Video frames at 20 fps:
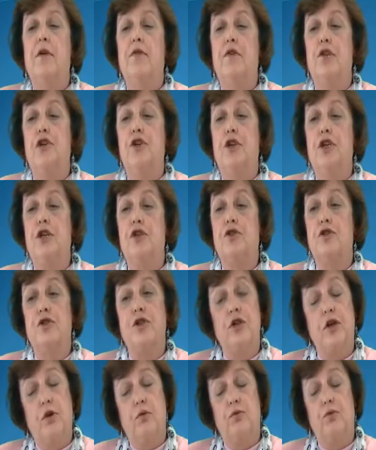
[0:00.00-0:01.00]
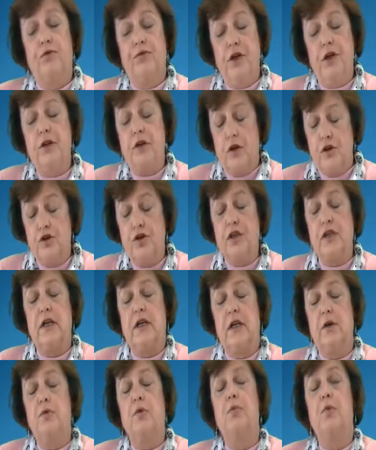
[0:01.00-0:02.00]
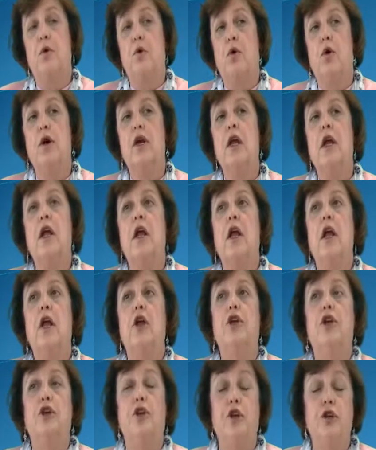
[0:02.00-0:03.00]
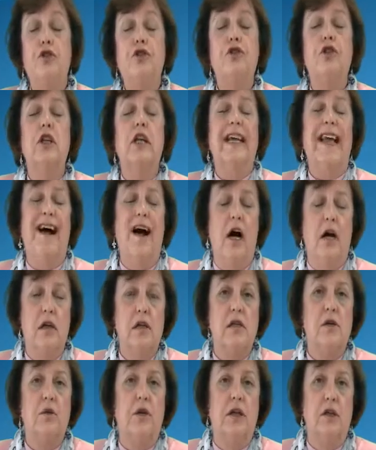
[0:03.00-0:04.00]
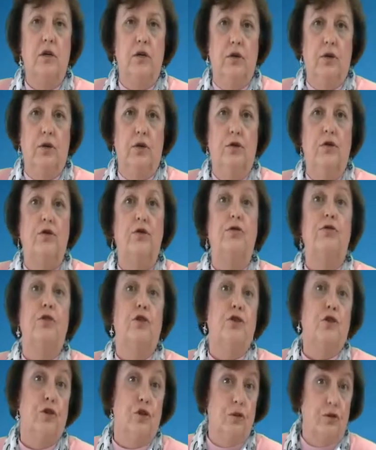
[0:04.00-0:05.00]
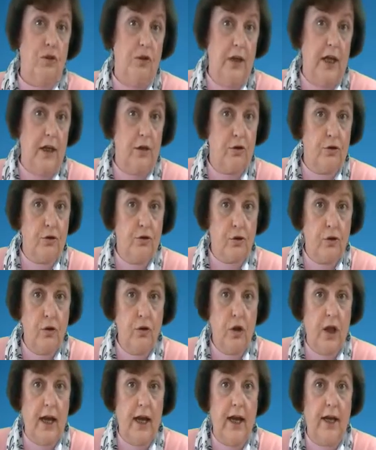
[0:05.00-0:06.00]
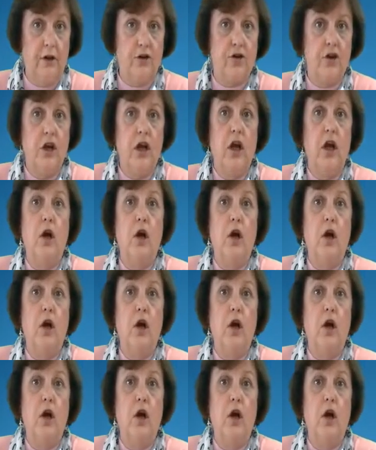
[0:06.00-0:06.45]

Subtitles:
The Judicial Review Social Study report usually also includes, for children that are school age,